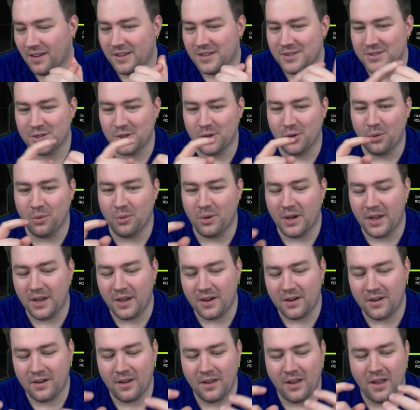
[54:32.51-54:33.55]
So
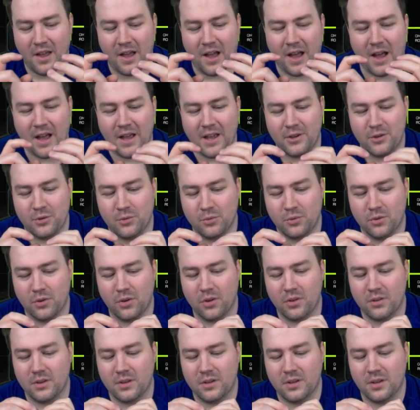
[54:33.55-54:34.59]
here I do
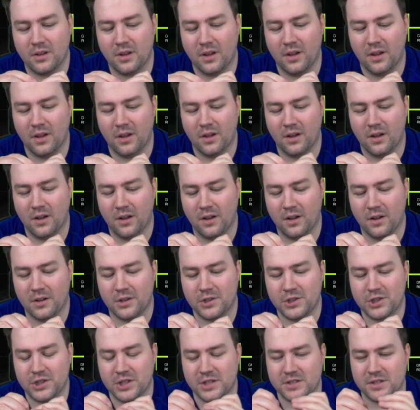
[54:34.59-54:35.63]
not
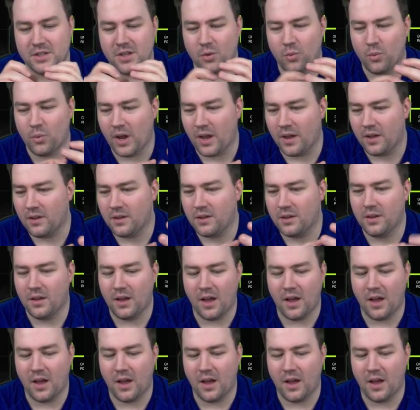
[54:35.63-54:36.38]
just rank